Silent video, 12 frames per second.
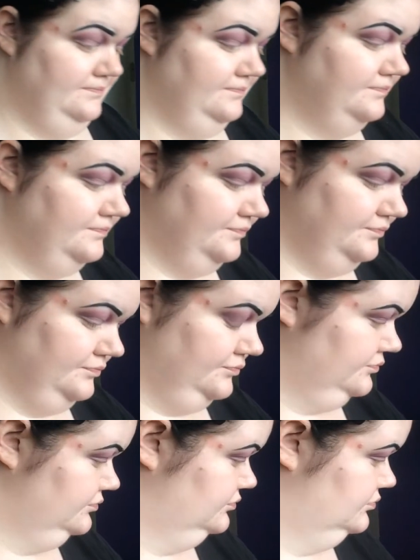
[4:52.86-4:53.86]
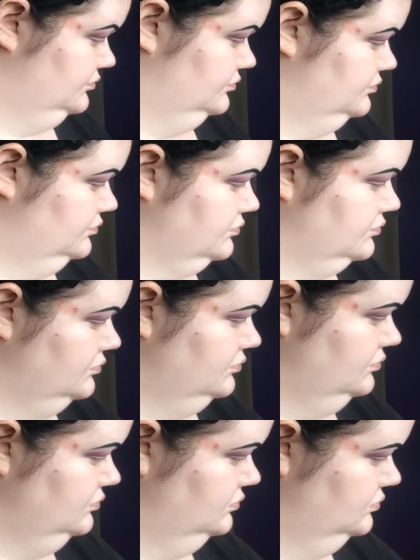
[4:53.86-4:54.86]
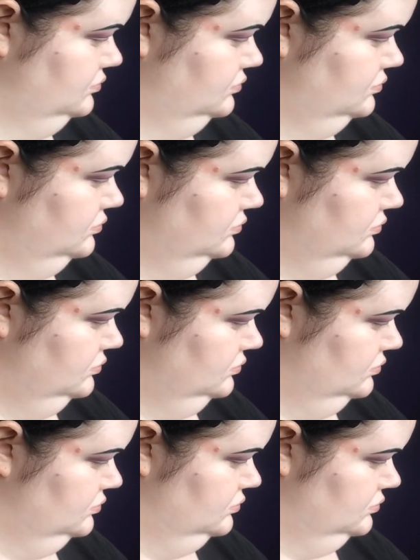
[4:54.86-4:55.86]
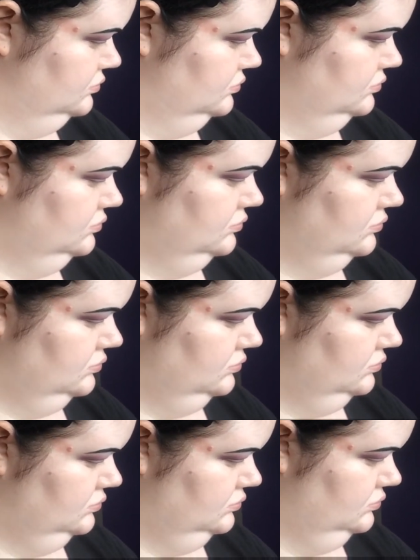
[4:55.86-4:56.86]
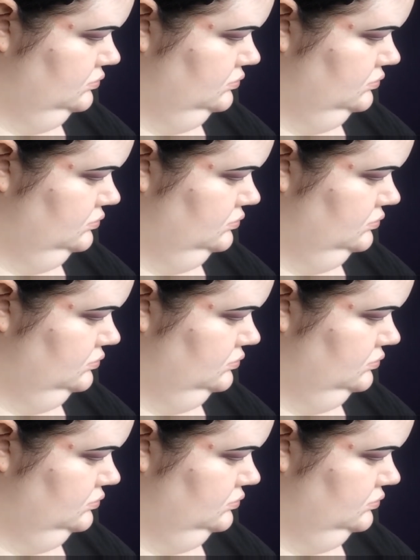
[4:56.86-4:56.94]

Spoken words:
Nothing is said.